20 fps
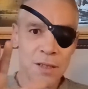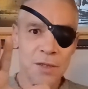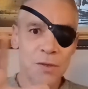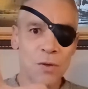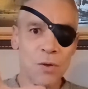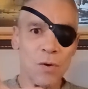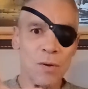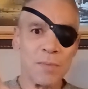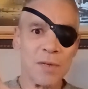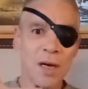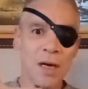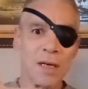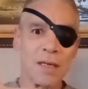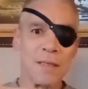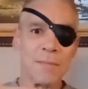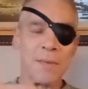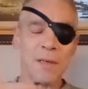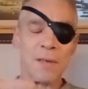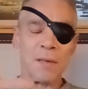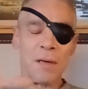You know what I'm talking
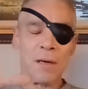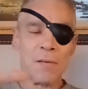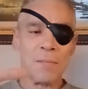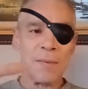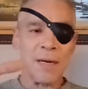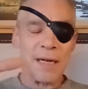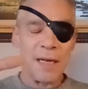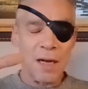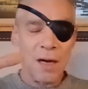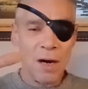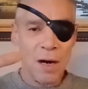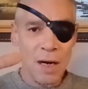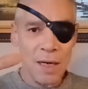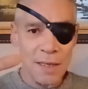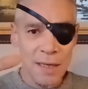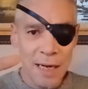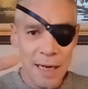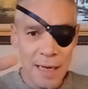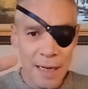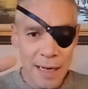about. Oh my God,
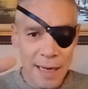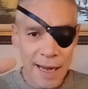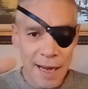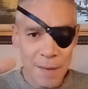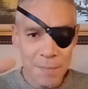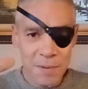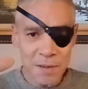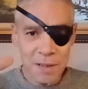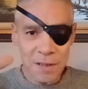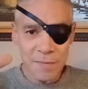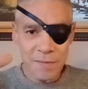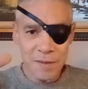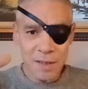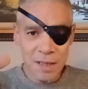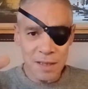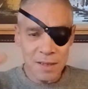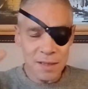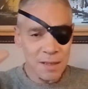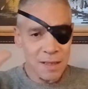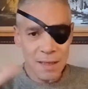I, I can't believe
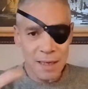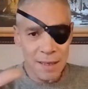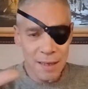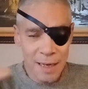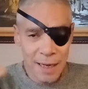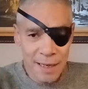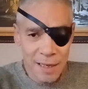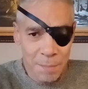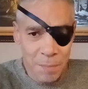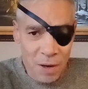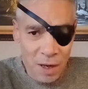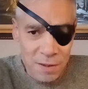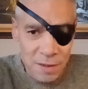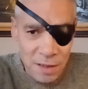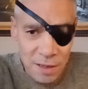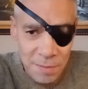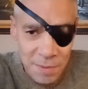that. I'm gonna pause it.